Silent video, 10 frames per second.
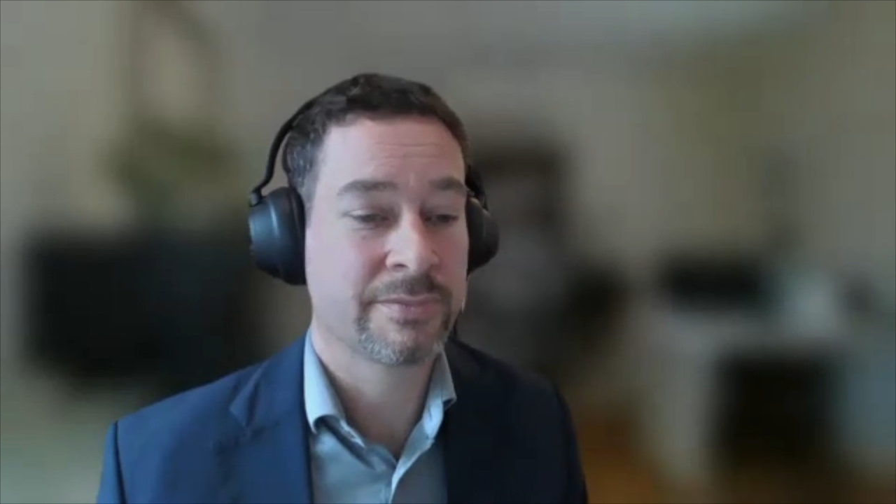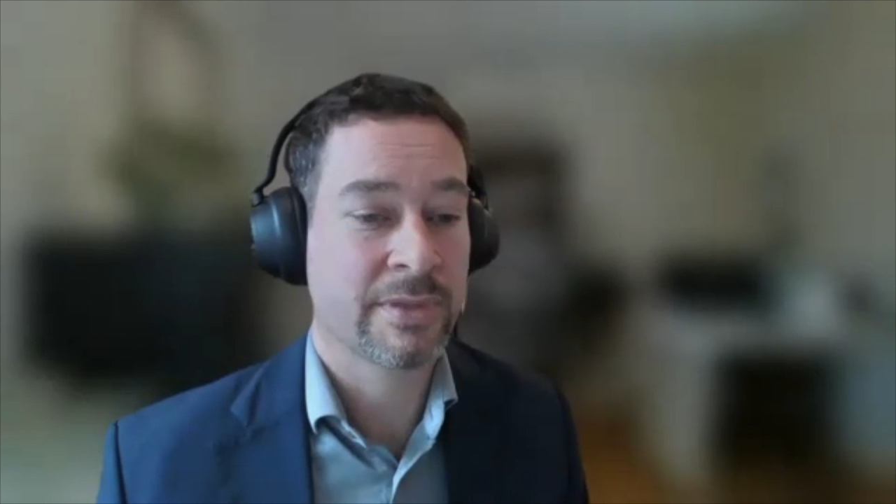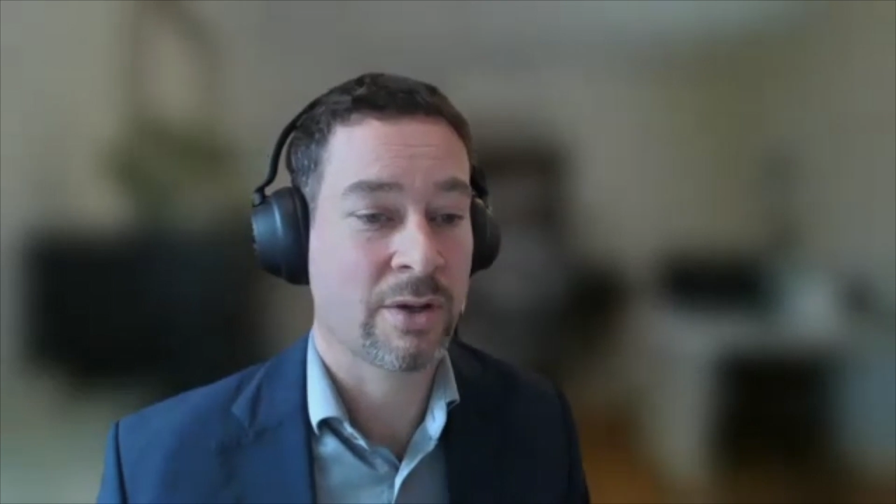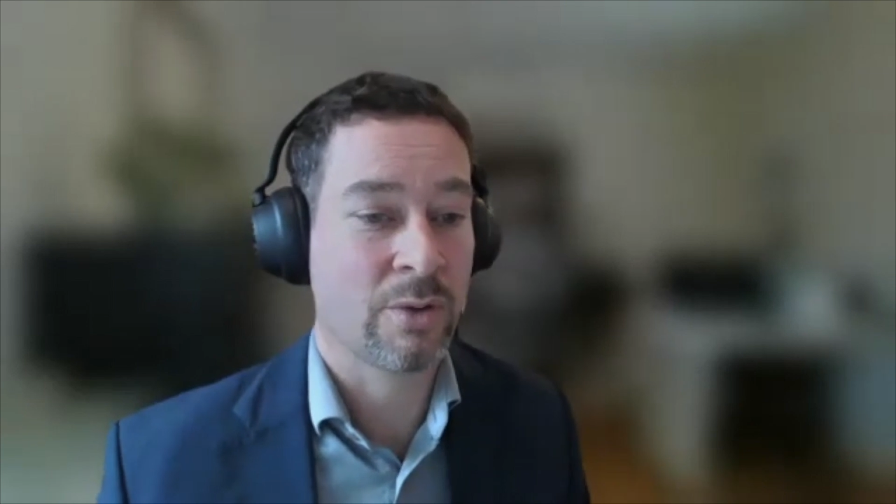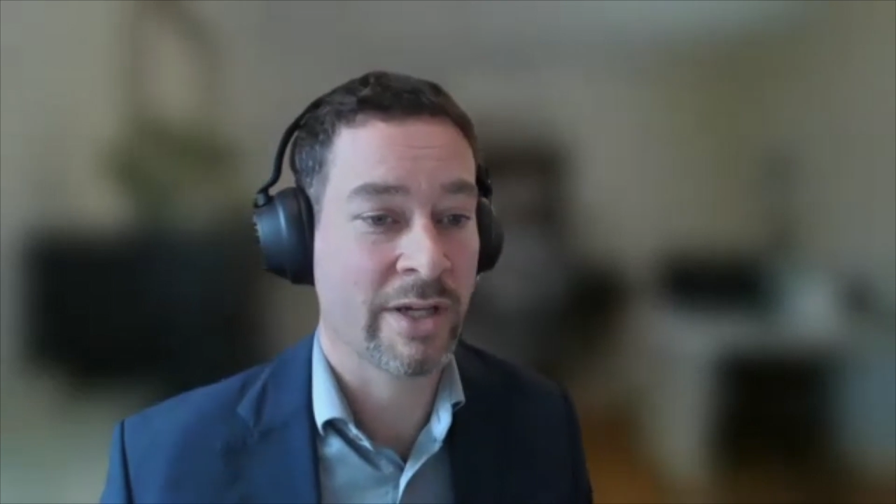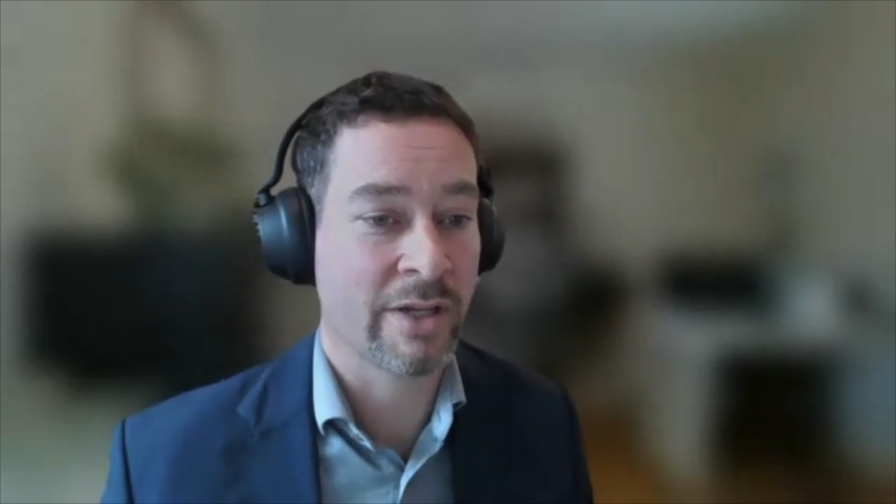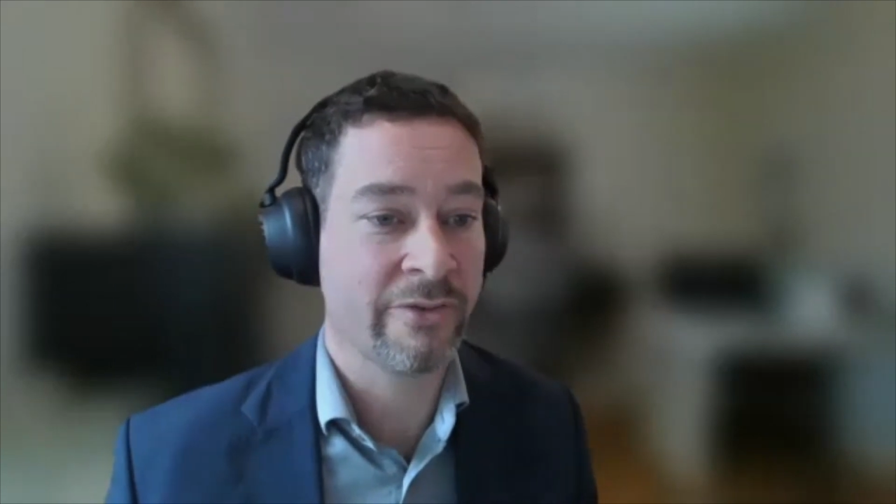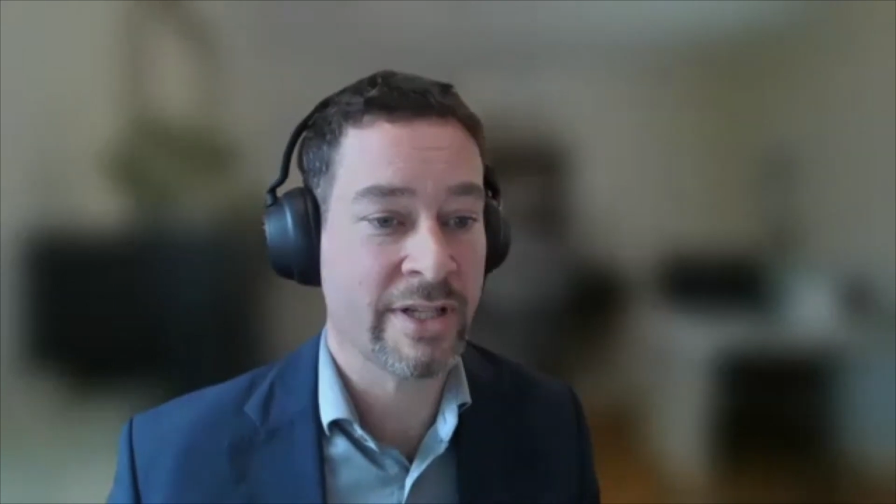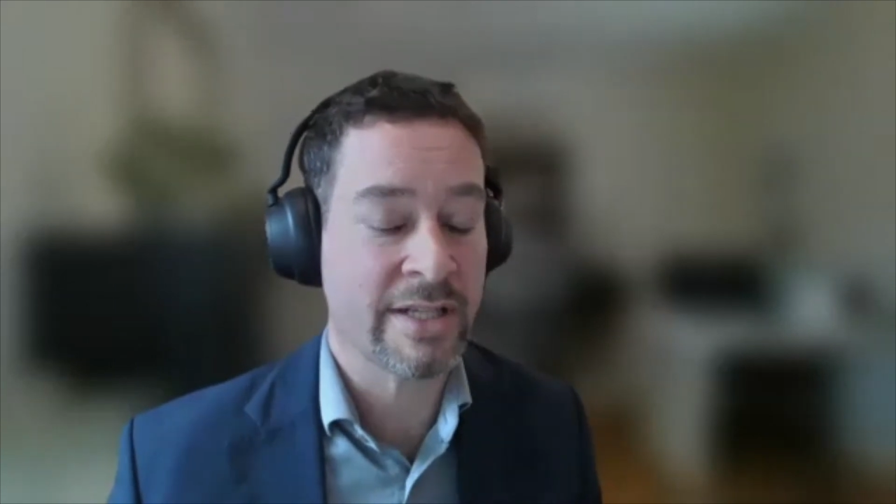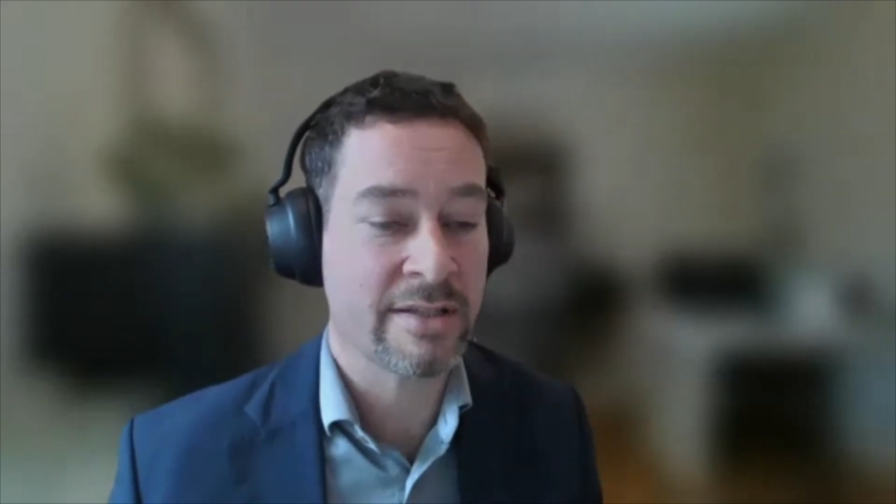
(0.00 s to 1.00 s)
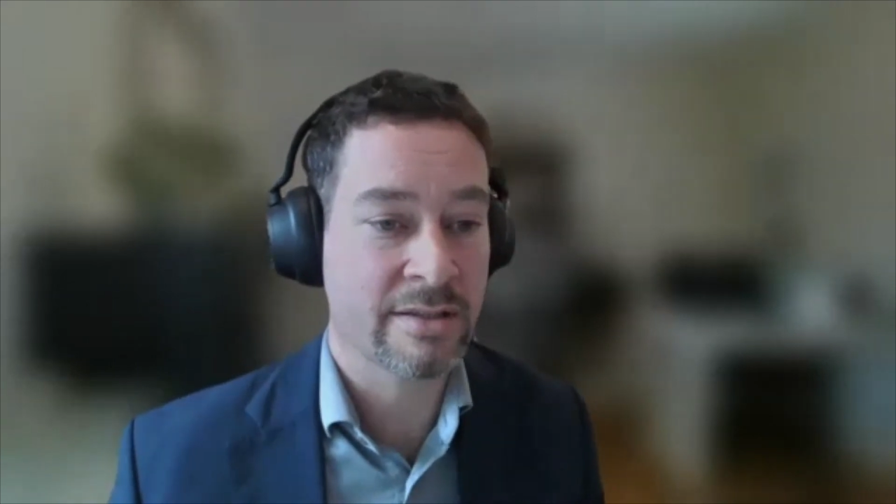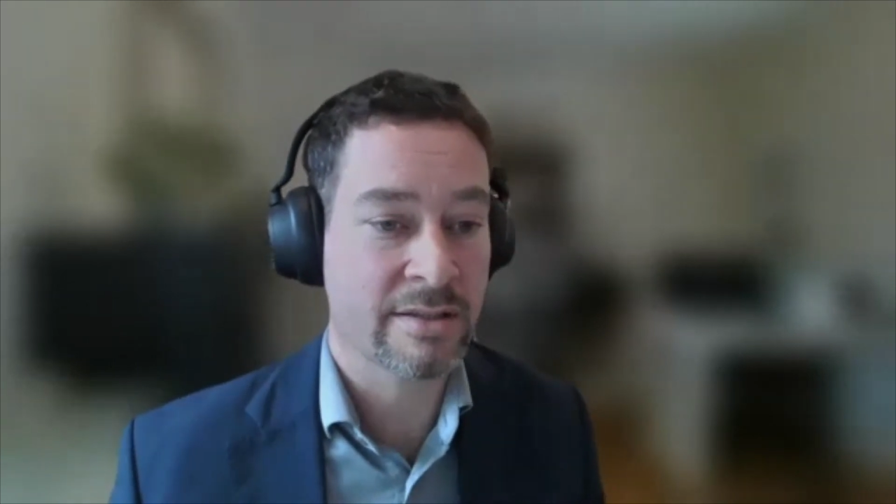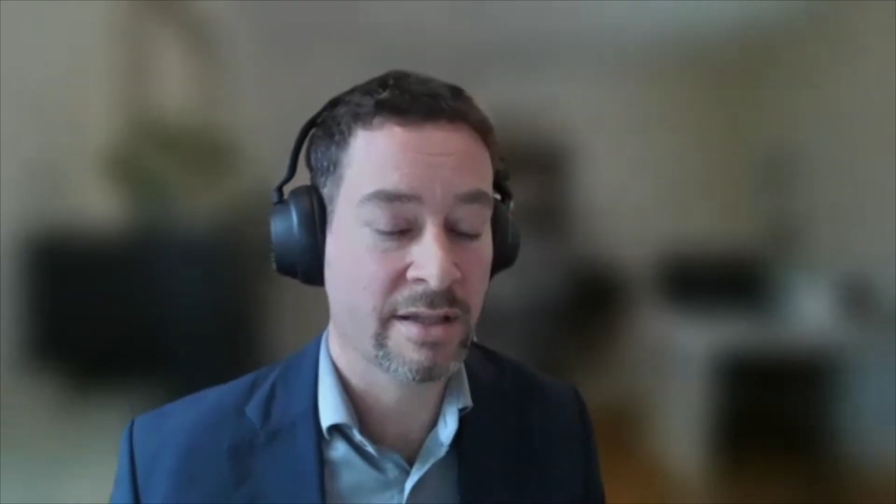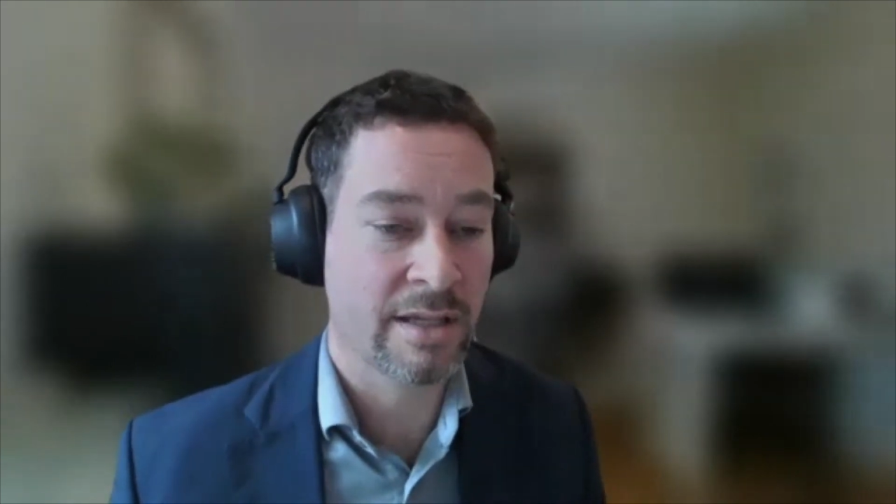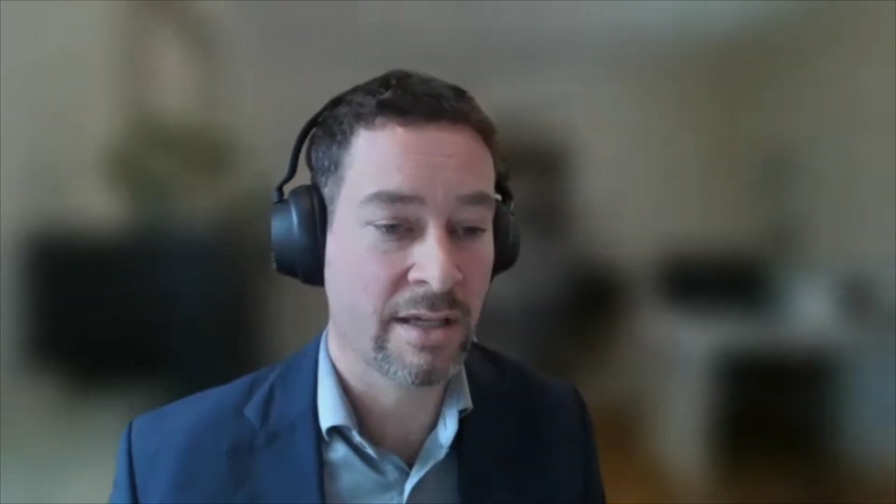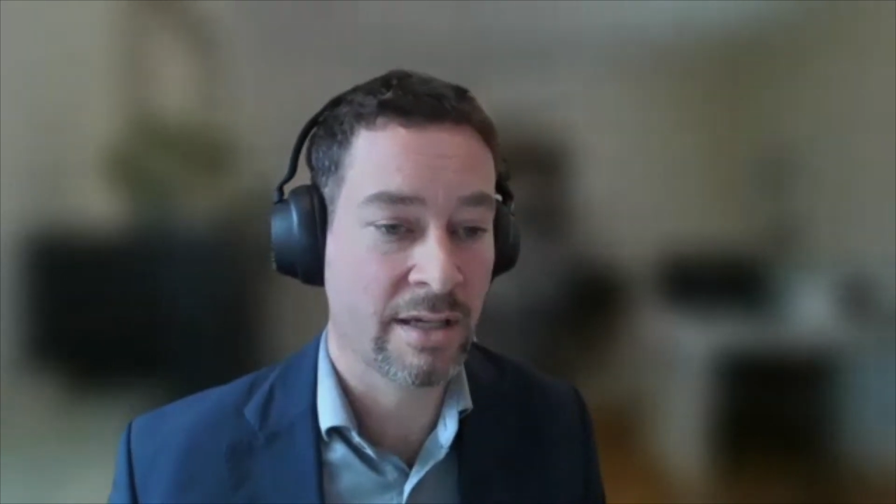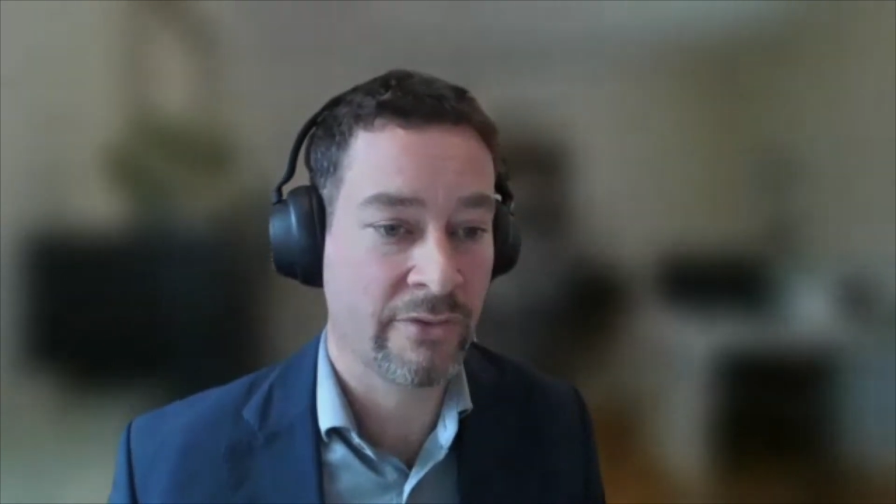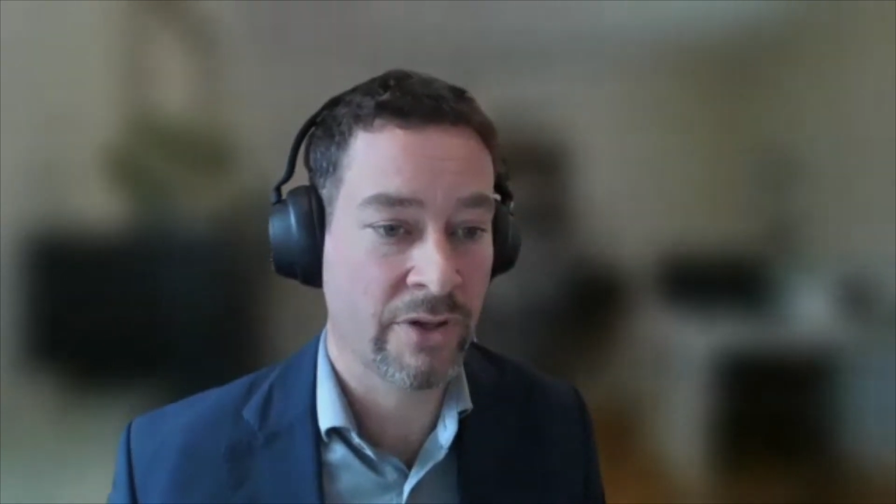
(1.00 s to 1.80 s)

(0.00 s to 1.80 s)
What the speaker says: quite often it's for